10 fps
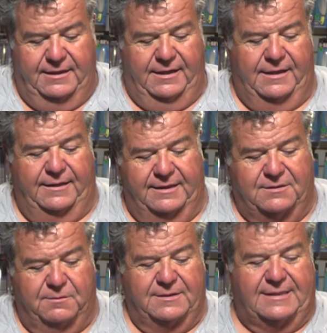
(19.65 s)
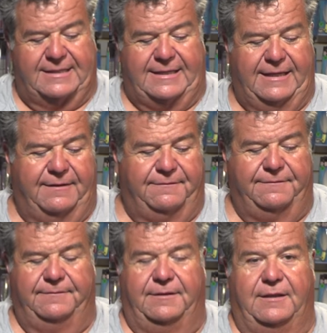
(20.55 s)
And this one's the
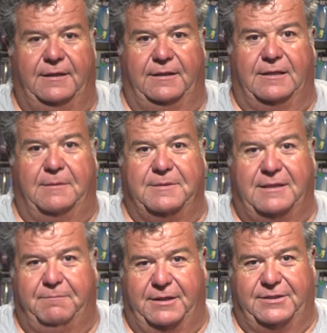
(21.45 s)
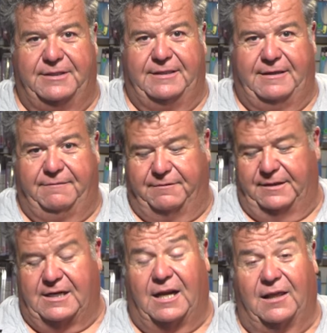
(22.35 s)
Skiff. Comes in a bunch of
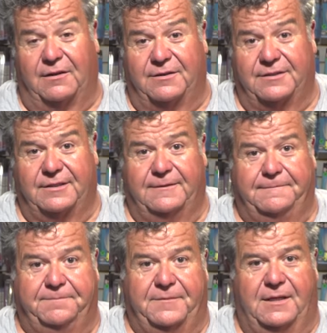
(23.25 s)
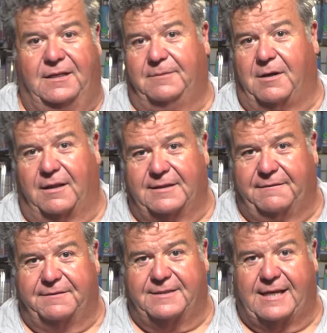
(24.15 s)
different colors, all the
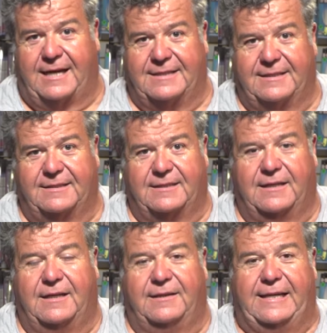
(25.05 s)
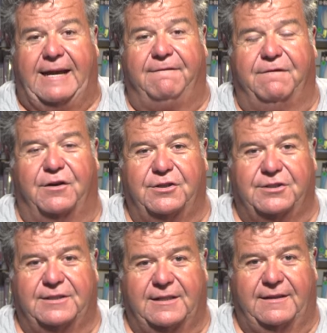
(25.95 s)
different sizes. They have
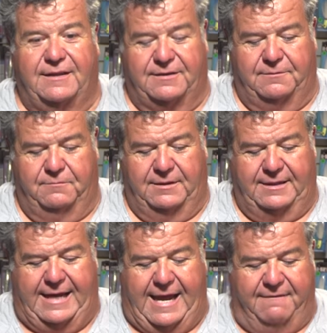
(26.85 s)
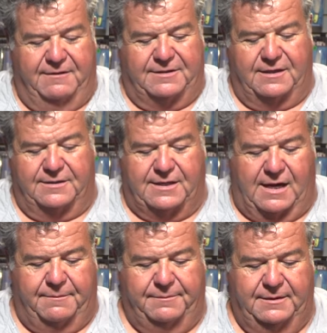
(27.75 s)
versions of this with the canvas on
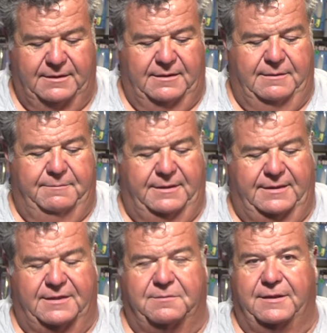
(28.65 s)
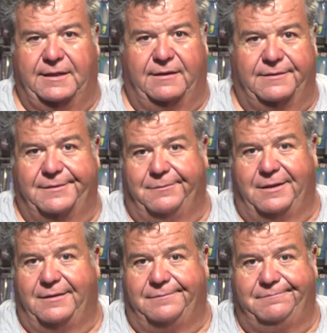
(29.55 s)
top, but this one here is the
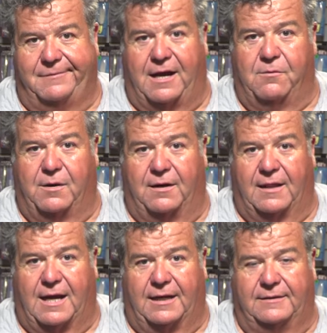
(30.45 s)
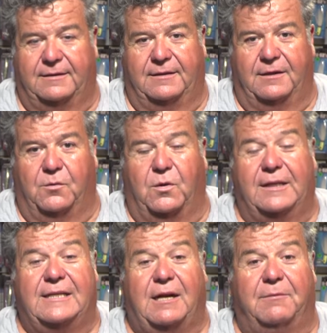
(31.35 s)
one I wear a lot.
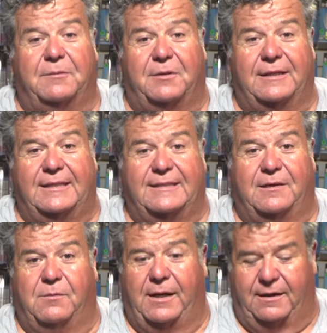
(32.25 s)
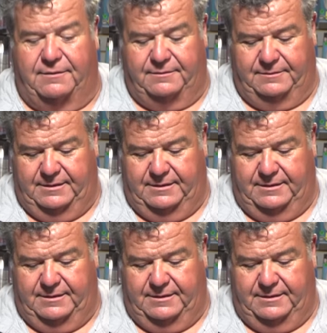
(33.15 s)
Really comfortable, easy to wear.